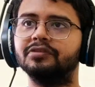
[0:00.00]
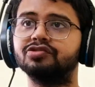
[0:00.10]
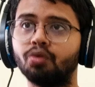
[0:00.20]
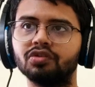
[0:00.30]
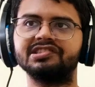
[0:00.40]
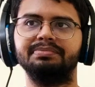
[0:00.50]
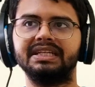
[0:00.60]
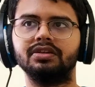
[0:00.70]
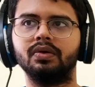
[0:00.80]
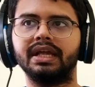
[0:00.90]

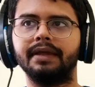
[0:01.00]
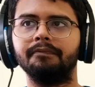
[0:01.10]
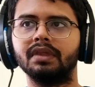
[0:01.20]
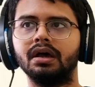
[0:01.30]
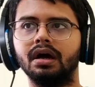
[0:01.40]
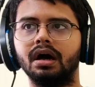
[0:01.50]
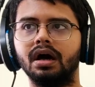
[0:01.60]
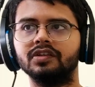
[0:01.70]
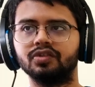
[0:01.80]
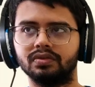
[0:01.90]
Swordsmith. Okay.
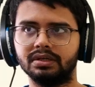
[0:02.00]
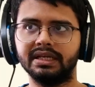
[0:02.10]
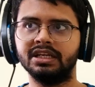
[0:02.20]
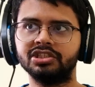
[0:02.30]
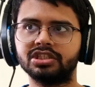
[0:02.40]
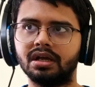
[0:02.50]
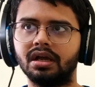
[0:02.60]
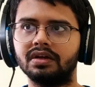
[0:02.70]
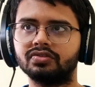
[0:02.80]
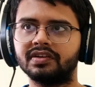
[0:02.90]
Uh, so the English
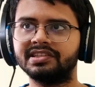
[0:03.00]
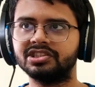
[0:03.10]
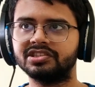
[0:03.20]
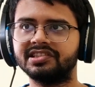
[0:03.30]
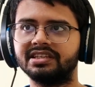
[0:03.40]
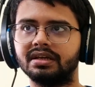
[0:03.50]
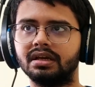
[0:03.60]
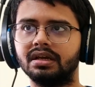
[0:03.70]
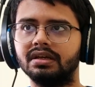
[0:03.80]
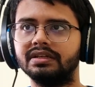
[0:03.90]
uh, translation is
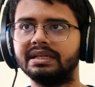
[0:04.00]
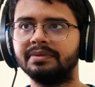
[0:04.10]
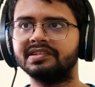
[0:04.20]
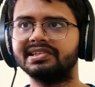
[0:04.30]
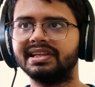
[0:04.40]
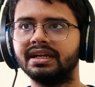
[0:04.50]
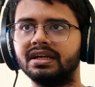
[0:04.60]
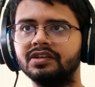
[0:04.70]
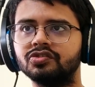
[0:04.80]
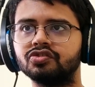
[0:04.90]
uh, Demon
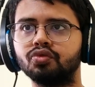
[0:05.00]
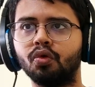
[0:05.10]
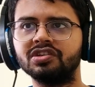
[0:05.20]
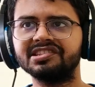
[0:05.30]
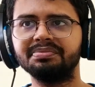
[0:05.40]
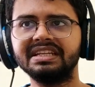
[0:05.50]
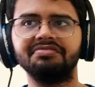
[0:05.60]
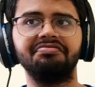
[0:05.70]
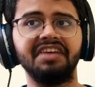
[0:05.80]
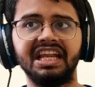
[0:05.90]
Slayer
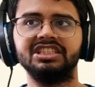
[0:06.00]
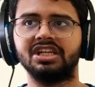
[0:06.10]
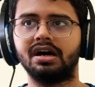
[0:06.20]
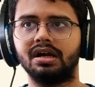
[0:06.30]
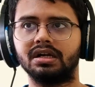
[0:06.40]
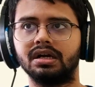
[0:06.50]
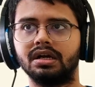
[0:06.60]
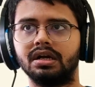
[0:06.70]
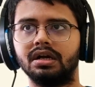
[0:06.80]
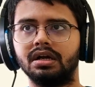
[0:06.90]
Swordsmith Village Arc.
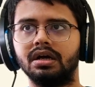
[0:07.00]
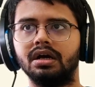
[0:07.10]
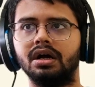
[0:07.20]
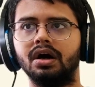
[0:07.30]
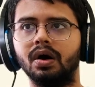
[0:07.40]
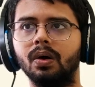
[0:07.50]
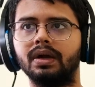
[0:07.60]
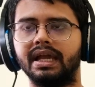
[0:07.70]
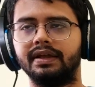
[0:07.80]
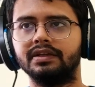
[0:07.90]

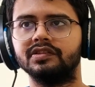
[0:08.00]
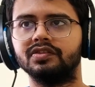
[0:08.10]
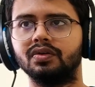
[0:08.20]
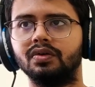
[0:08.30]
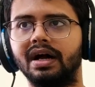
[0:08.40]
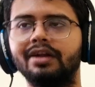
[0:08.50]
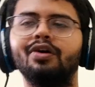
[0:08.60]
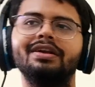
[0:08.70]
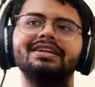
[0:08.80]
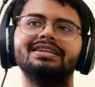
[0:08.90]
Okay. So I
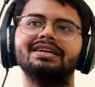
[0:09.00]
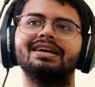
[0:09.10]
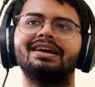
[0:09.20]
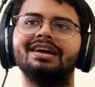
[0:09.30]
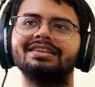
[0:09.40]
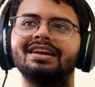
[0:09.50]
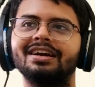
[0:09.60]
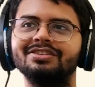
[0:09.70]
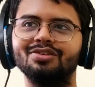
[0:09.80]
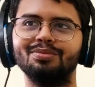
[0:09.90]
called it uh,
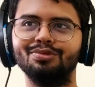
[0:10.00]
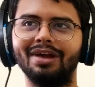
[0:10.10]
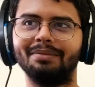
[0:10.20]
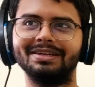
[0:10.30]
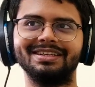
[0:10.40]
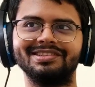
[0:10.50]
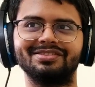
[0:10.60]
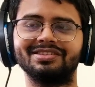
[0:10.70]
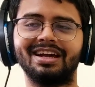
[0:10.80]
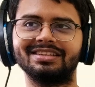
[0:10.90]
Katanakaji no Mura, but
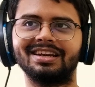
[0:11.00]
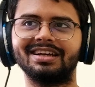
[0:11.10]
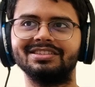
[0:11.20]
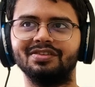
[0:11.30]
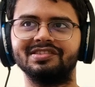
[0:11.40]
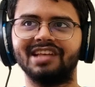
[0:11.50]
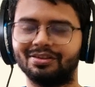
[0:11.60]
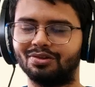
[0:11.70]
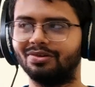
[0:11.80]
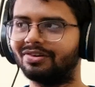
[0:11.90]
it's Katanakaji no
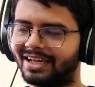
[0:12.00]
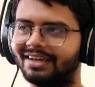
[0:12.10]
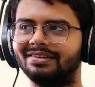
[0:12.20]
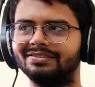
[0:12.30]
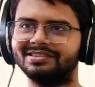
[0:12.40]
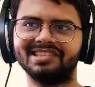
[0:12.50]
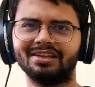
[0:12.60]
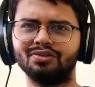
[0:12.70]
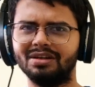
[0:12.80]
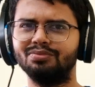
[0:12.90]
Sato. Okay.
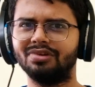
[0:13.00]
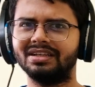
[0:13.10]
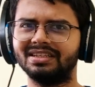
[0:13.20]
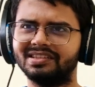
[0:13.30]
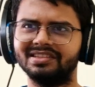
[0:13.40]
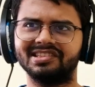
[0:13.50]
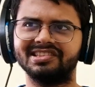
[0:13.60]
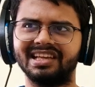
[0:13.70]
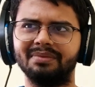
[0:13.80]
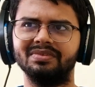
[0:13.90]
Sato and Mura, I think it's the
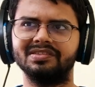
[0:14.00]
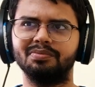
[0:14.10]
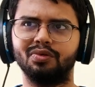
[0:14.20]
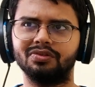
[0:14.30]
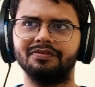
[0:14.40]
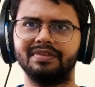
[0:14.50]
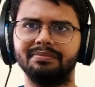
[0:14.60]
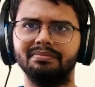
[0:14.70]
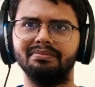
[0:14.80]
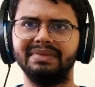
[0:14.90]
same. It's both of
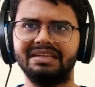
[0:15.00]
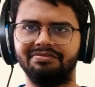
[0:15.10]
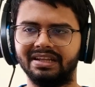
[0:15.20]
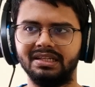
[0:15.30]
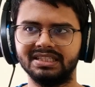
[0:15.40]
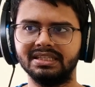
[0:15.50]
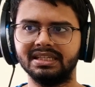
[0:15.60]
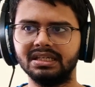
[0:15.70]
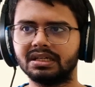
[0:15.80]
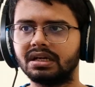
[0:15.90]
them mean village, I
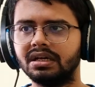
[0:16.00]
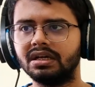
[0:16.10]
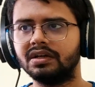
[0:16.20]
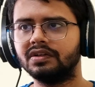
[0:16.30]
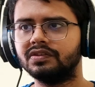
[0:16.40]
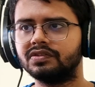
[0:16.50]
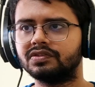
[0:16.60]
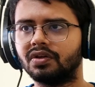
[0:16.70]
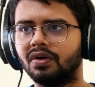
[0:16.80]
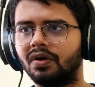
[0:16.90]
think.
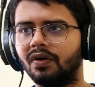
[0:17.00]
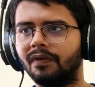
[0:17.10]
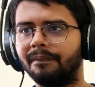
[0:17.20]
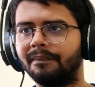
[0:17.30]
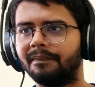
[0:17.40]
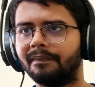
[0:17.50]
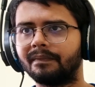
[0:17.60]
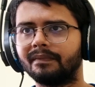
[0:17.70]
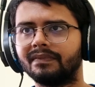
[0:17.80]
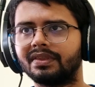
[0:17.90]
So...
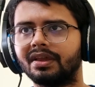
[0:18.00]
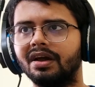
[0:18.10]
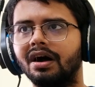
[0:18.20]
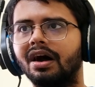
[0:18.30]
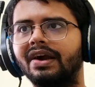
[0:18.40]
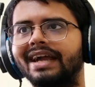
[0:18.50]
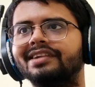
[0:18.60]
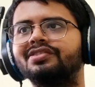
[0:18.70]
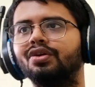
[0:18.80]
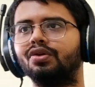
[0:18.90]

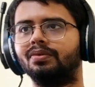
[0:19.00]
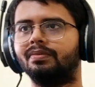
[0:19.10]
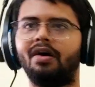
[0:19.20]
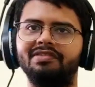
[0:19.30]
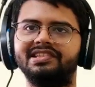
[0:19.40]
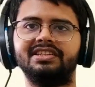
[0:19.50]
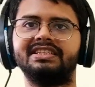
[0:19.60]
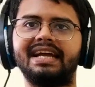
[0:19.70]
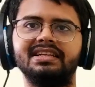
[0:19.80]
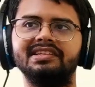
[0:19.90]
Alright, so obviously the
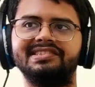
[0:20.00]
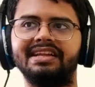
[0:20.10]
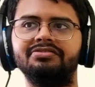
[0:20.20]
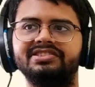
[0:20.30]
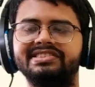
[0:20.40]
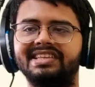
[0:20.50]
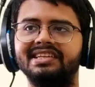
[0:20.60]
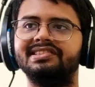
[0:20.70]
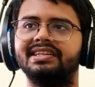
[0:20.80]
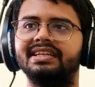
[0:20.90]
title itself
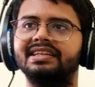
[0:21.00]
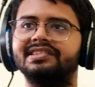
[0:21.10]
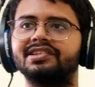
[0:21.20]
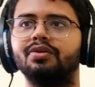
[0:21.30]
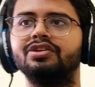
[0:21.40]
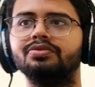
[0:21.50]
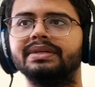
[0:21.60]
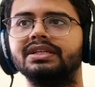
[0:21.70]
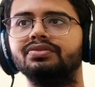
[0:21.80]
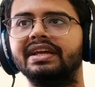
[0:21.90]
says that it's going to
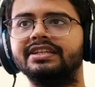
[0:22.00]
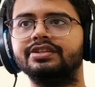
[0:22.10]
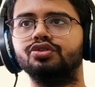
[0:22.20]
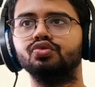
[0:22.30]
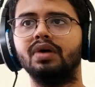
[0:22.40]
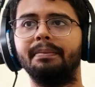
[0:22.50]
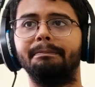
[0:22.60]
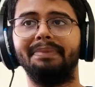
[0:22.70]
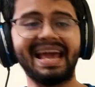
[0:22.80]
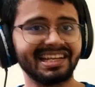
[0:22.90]
be related to a
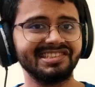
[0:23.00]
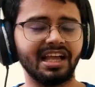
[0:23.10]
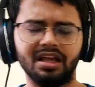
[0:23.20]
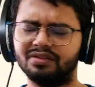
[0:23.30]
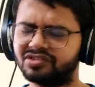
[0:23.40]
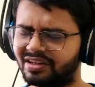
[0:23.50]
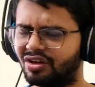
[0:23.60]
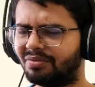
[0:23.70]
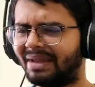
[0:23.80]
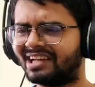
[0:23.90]
blacks, uh, sorry,
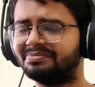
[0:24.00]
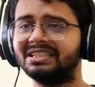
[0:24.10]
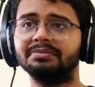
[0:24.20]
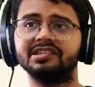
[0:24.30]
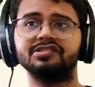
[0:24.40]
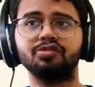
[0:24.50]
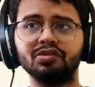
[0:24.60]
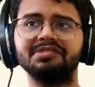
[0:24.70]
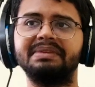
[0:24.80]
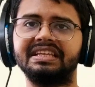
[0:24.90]
not blacksmithing, but a
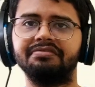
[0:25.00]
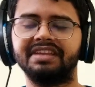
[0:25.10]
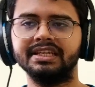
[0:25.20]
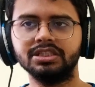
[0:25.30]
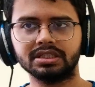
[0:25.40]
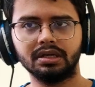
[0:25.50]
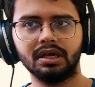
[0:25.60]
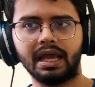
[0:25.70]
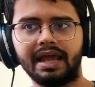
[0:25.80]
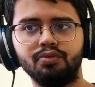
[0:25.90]
swordsmithing village.
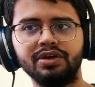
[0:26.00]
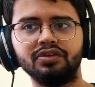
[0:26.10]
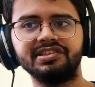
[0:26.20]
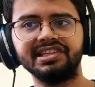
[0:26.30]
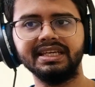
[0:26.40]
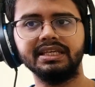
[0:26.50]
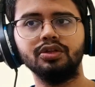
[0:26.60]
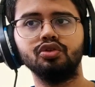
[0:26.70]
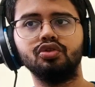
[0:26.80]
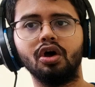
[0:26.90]
And we could
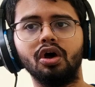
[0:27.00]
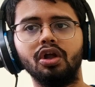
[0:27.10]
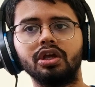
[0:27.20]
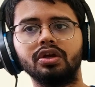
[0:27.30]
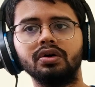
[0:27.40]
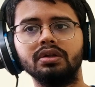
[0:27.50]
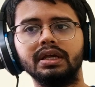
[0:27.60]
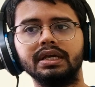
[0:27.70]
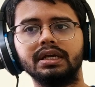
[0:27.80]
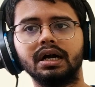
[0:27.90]
see the, like, you know,
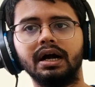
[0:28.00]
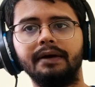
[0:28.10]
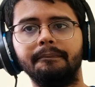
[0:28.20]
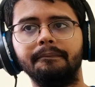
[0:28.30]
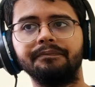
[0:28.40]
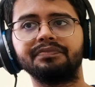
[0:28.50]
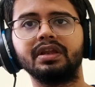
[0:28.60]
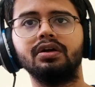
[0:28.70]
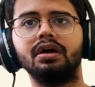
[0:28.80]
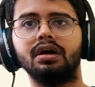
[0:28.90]
like, um,
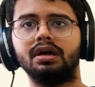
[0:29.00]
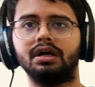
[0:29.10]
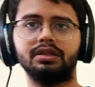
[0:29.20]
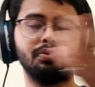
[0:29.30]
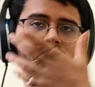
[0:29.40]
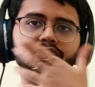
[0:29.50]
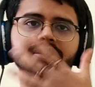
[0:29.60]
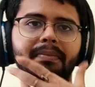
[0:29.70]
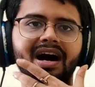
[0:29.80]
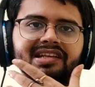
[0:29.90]
the one
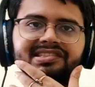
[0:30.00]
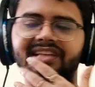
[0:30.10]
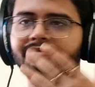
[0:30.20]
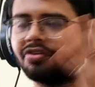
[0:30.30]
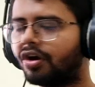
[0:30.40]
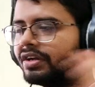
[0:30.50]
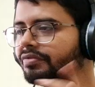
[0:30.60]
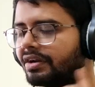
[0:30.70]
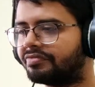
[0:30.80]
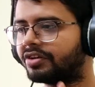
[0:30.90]
with the masks. I forgot,
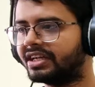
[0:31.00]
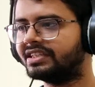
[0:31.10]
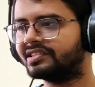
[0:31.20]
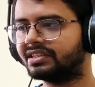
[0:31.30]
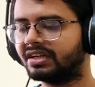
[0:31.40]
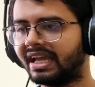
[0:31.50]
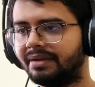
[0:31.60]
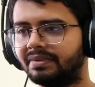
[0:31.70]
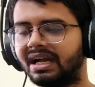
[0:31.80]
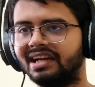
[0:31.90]
I forget this, the
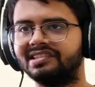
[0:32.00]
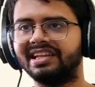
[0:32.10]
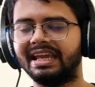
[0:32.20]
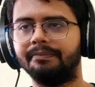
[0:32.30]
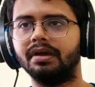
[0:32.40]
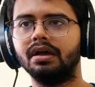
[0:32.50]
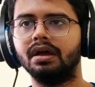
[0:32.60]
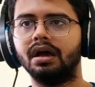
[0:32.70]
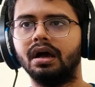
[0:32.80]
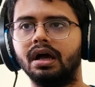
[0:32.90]
guy's name.
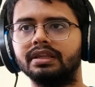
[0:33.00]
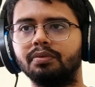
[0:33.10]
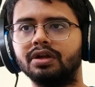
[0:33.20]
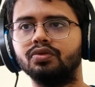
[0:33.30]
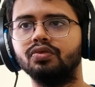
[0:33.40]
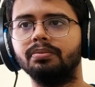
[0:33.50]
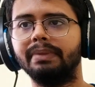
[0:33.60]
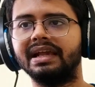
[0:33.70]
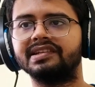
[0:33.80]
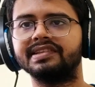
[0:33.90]
Uh, the one who
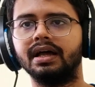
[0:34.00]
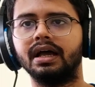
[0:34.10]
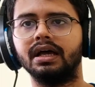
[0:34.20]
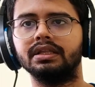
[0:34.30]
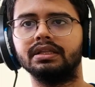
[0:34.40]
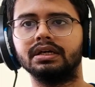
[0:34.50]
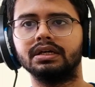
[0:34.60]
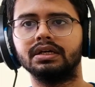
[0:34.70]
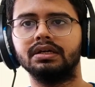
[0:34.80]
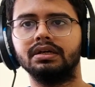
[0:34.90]
makes uh,
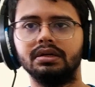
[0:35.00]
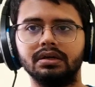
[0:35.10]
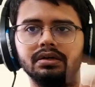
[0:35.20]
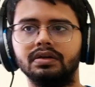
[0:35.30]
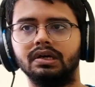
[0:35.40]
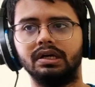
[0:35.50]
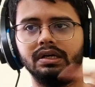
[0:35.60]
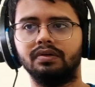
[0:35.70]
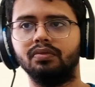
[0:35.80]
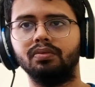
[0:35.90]
the
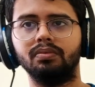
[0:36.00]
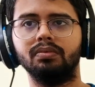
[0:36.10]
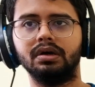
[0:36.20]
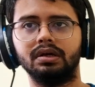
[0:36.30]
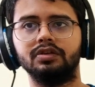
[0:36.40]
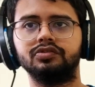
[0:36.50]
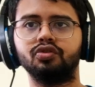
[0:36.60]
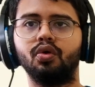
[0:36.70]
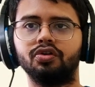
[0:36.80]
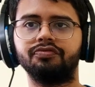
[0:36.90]
uh, uh,
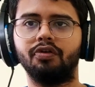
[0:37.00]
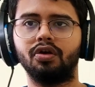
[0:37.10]
sword